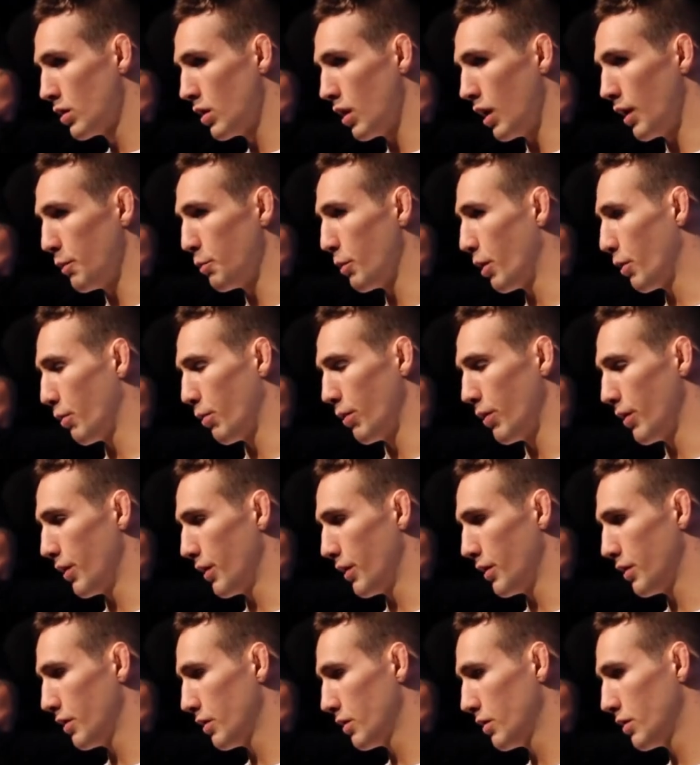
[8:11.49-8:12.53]
I'm not worried.
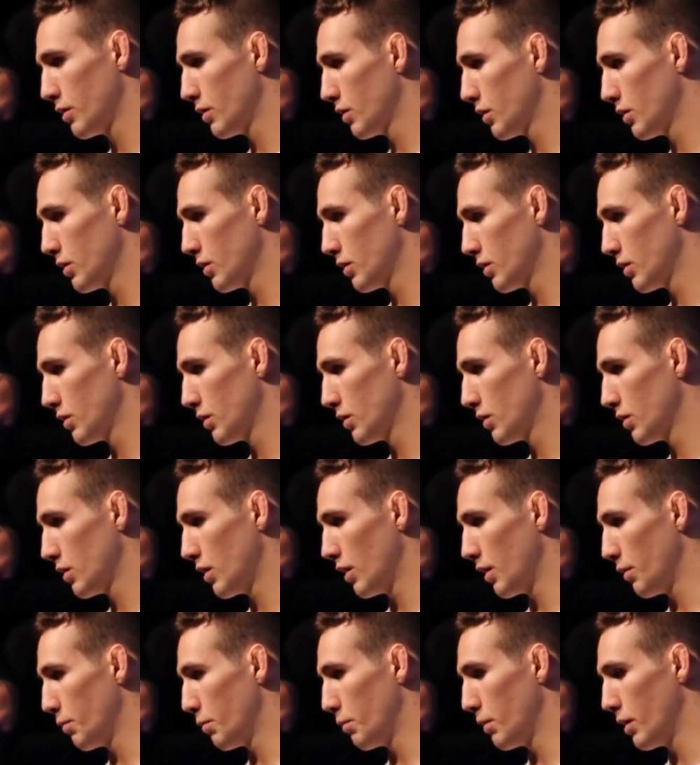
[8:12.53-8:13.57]

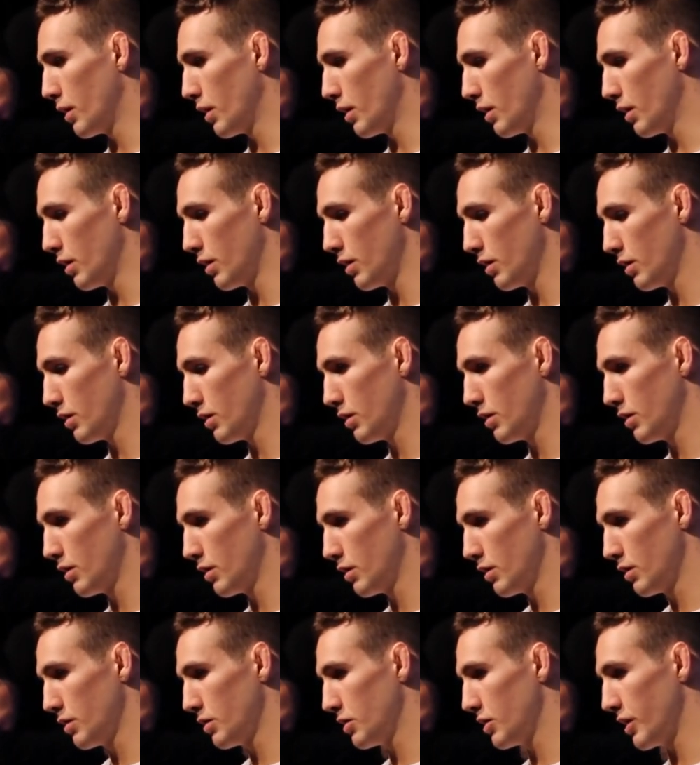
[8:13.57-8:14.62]
I'm
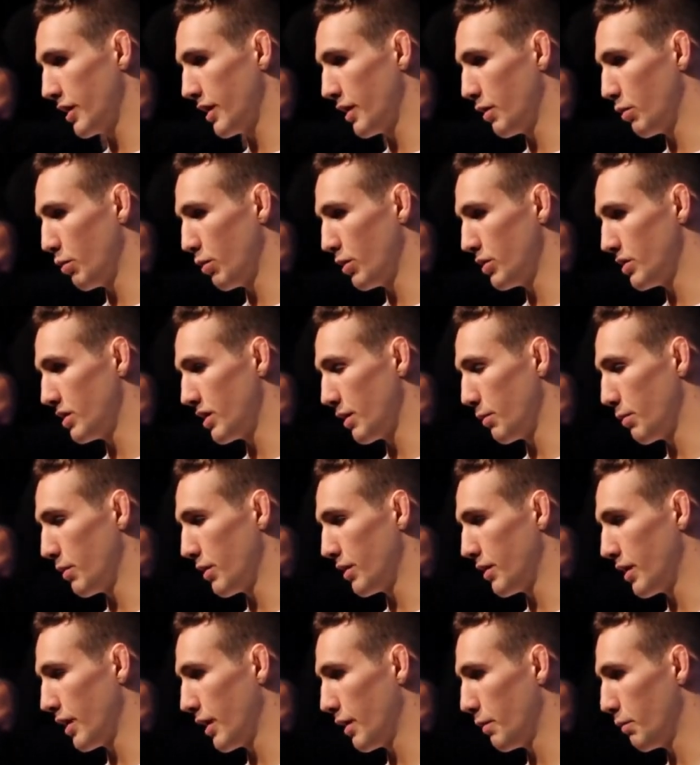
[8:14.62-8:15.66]
just taking it one step at a
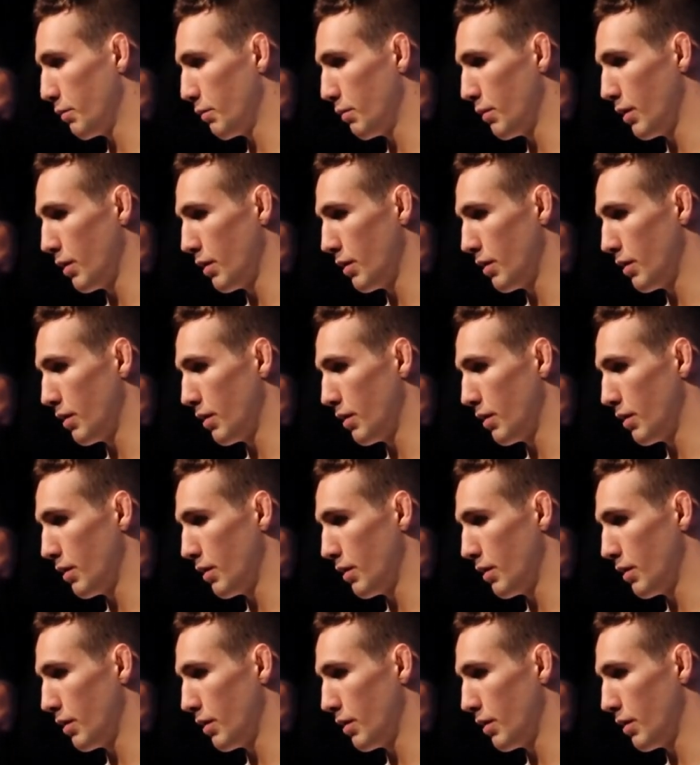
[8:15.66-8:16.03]
time.